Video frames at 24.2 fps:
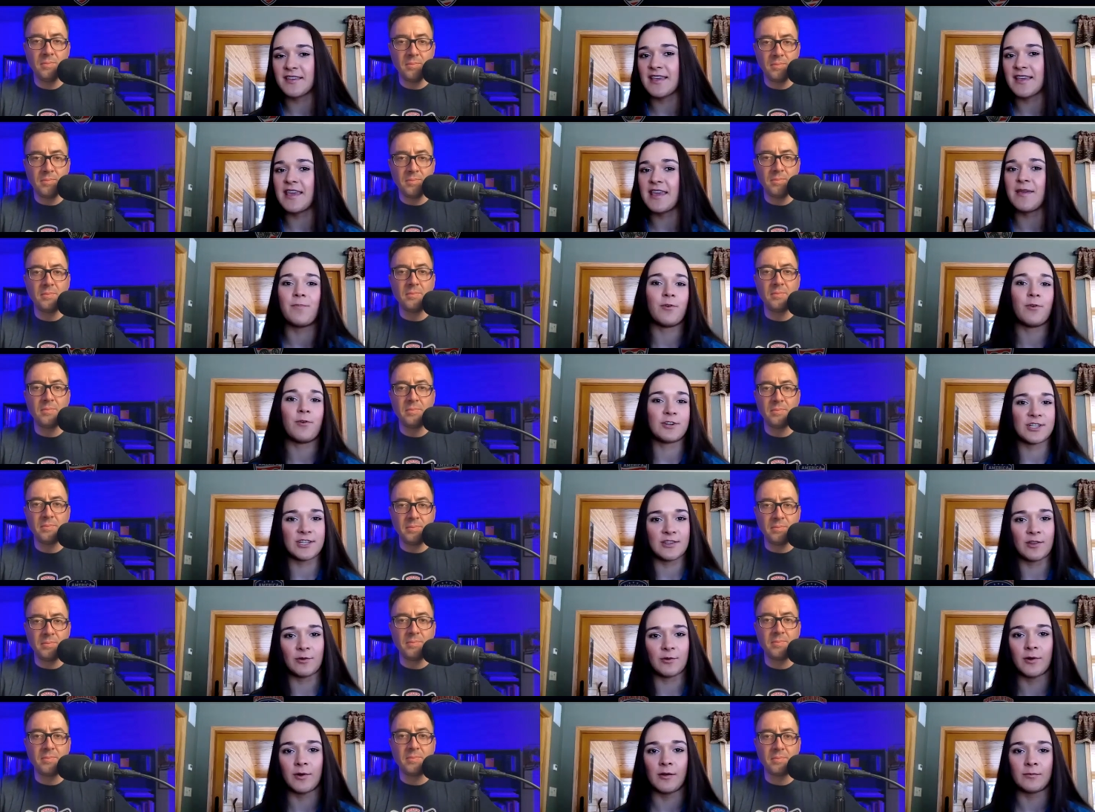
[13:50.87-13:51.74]
Speaker 1: keep pushing
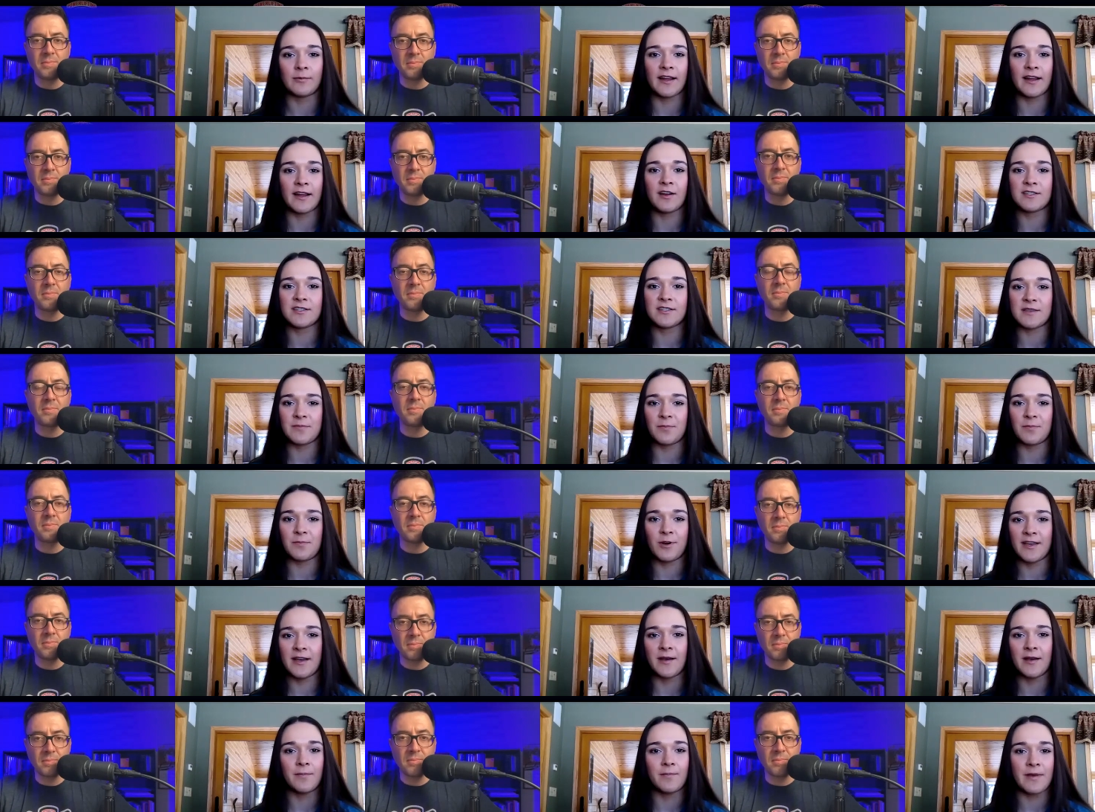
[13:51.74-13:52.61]
the world records and
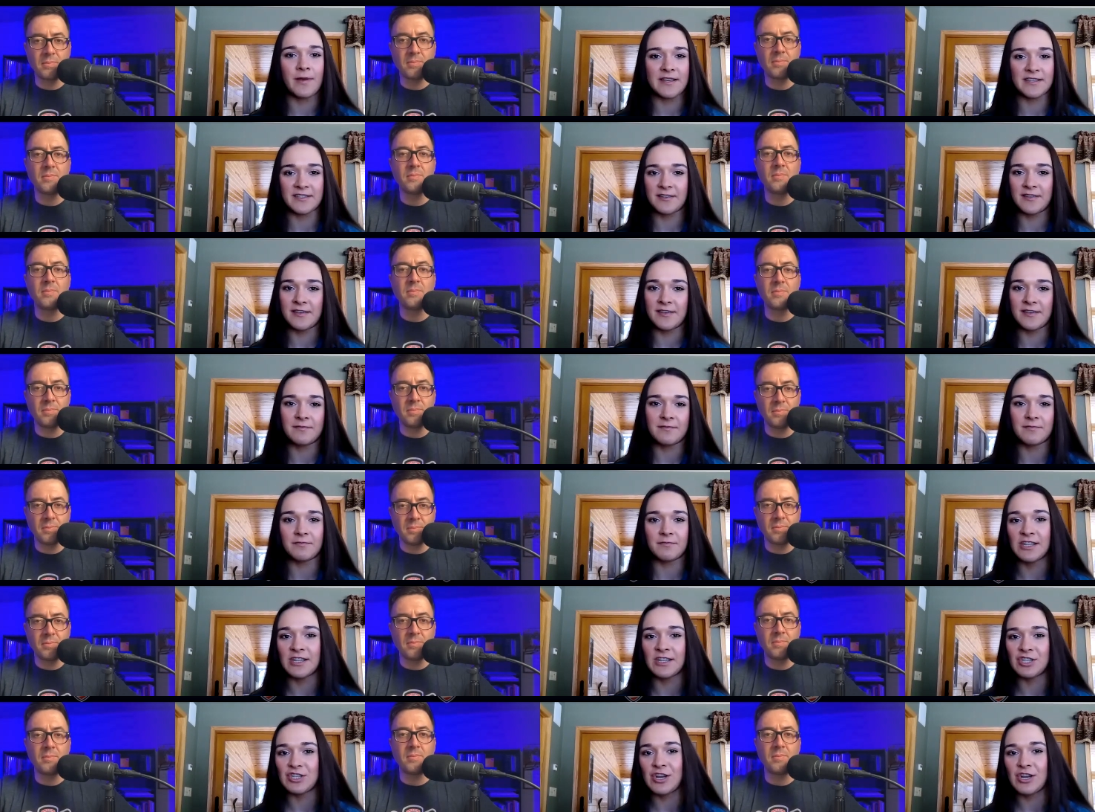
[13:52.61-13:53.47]
putting up basically
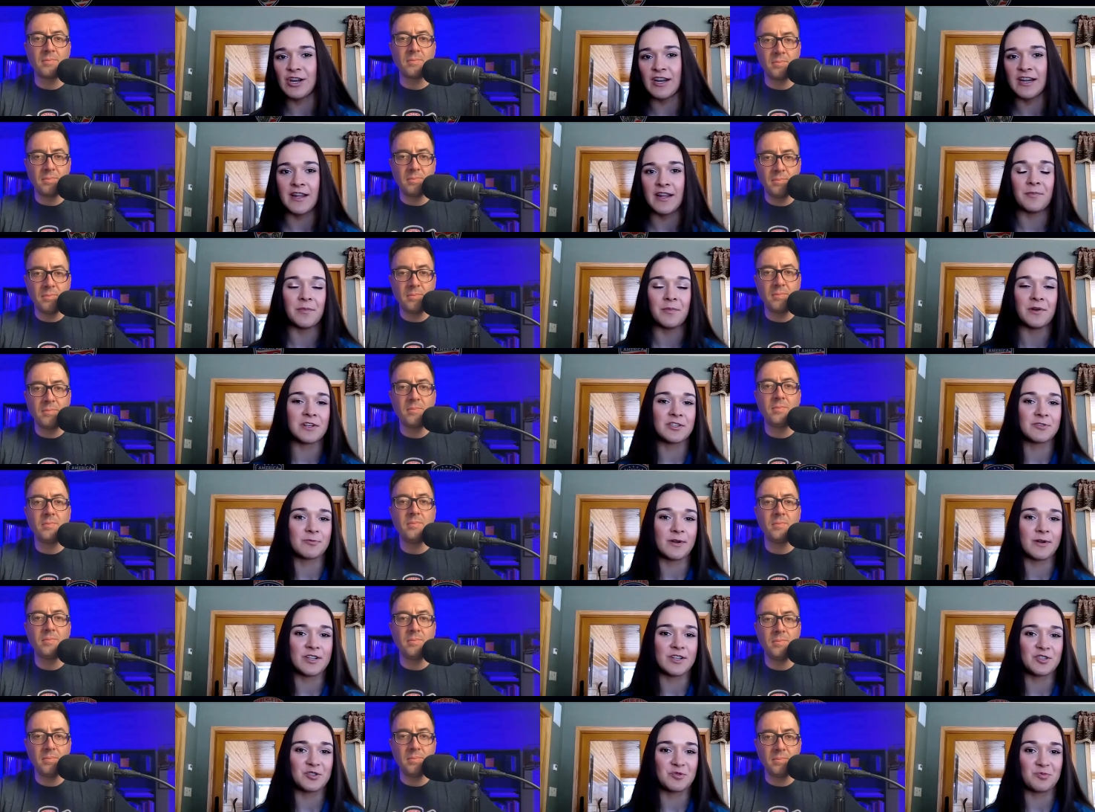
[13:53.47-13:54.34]
legendary numbers
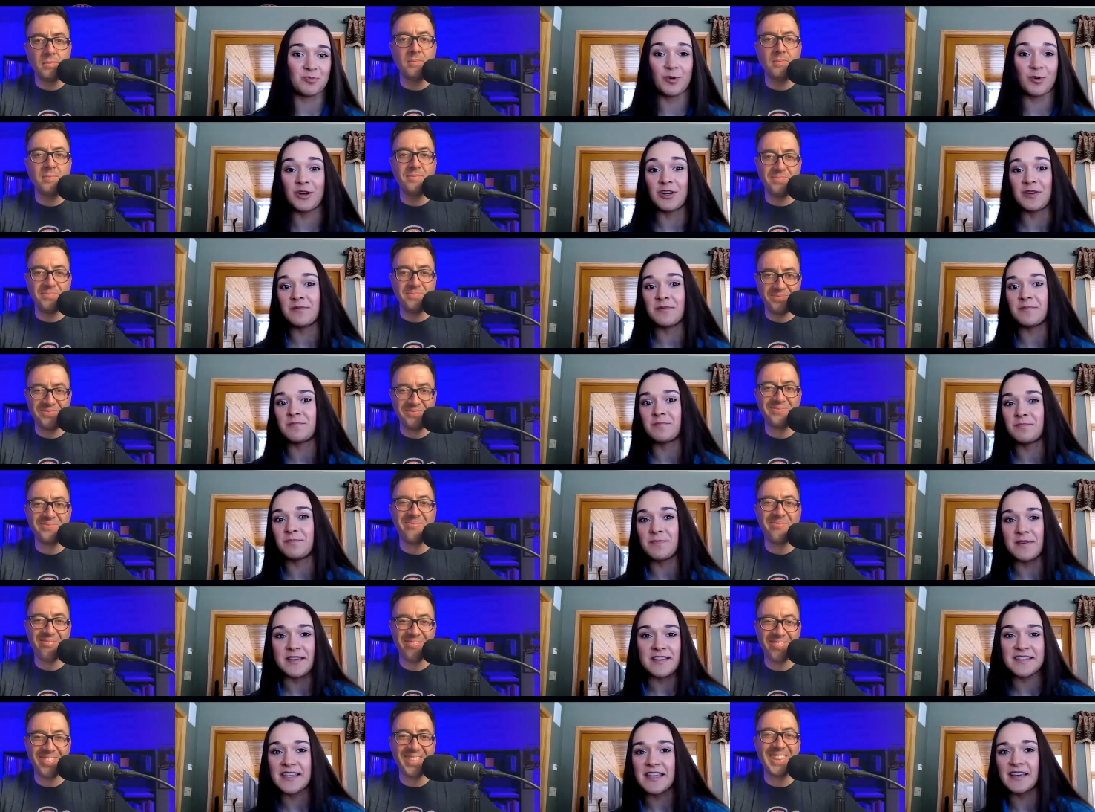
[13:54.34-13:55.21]
which we're going to
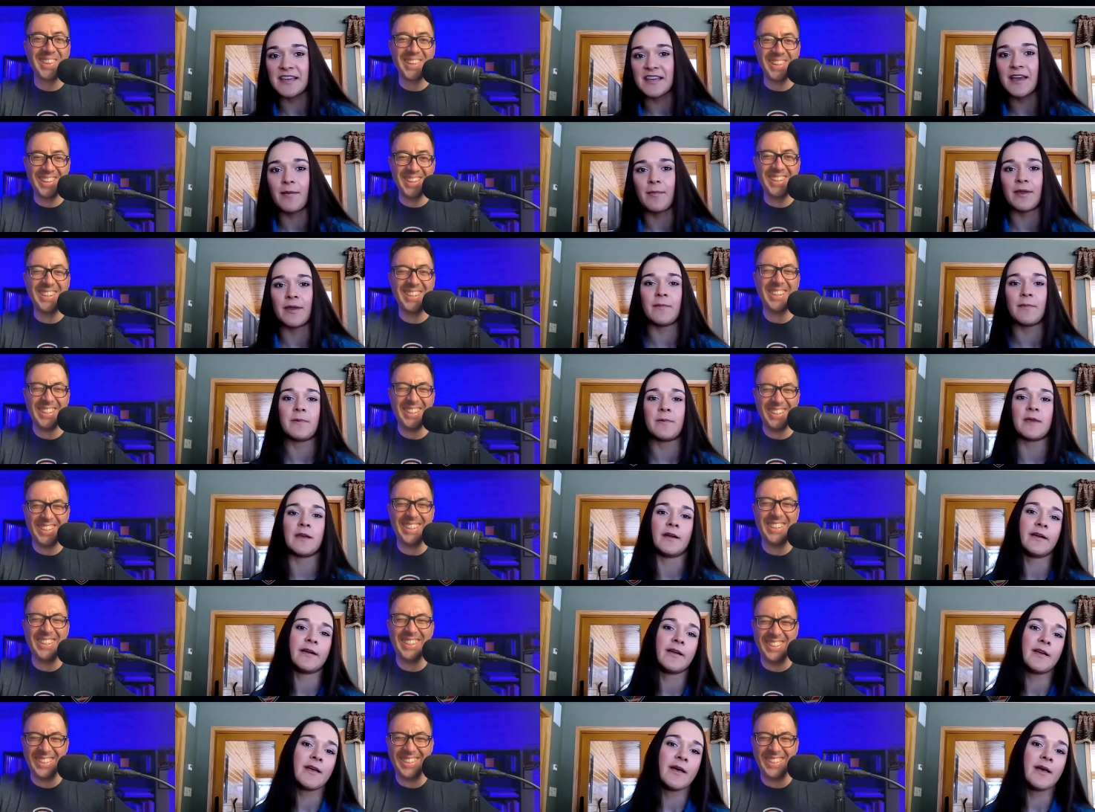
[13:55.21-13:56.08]
be seeing coming up
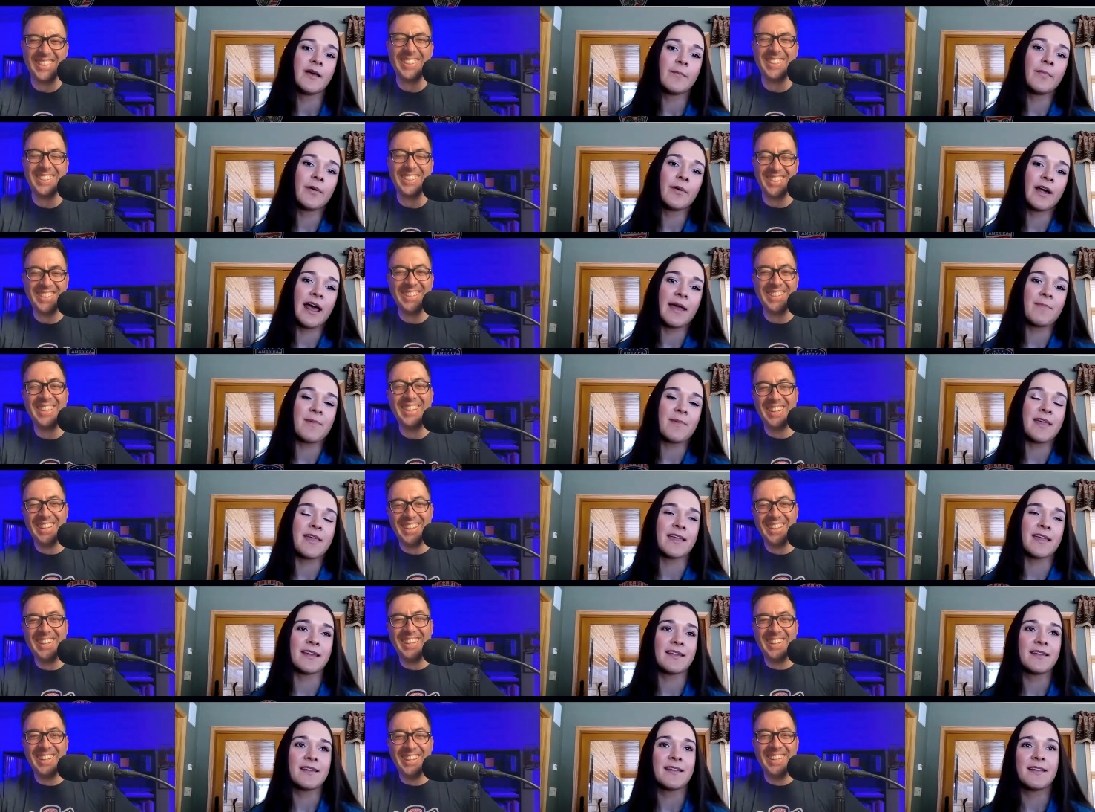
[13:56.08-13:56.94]
here but i
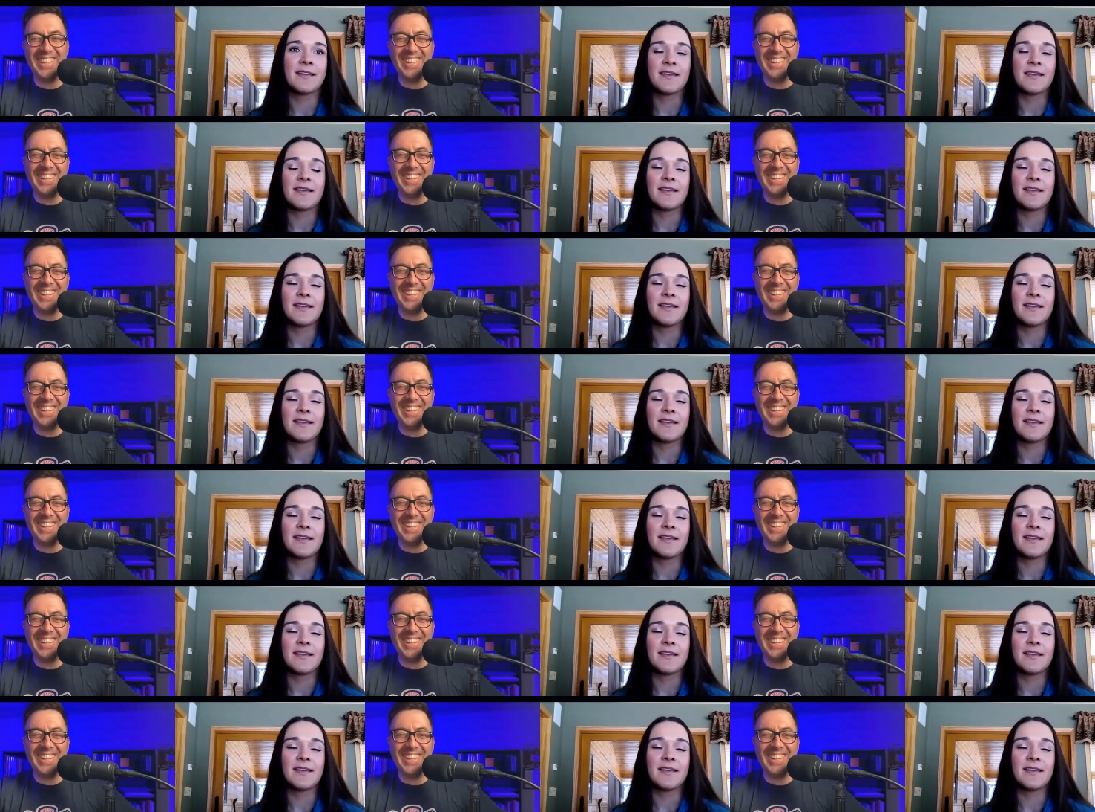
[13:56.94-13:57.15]
mean